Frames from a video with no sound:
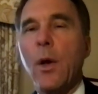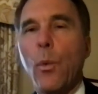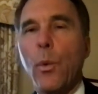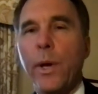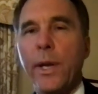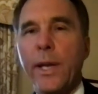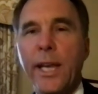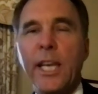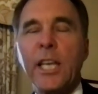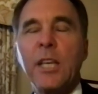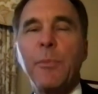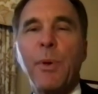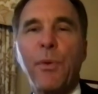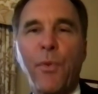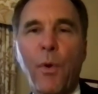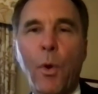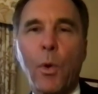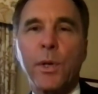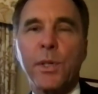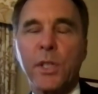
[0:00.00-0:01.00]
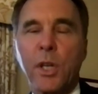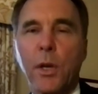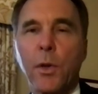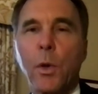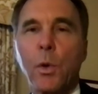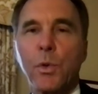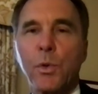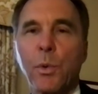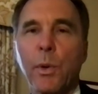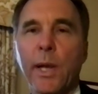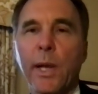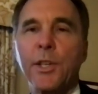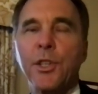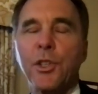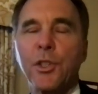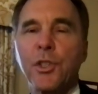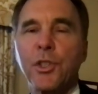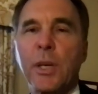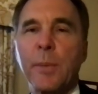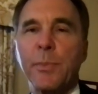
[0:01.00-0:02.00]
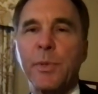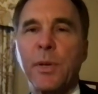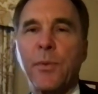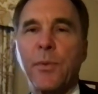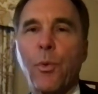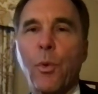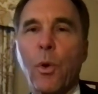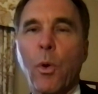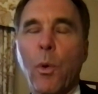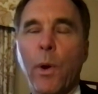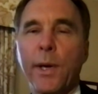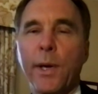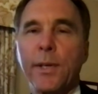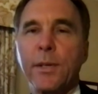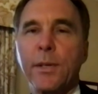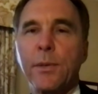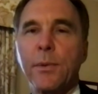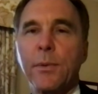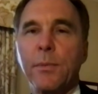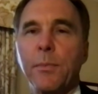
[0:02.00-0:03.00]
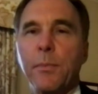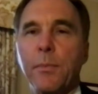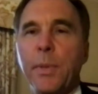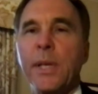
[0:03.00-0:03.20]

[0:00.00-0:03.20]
We need to be focused on those relationships if we're going to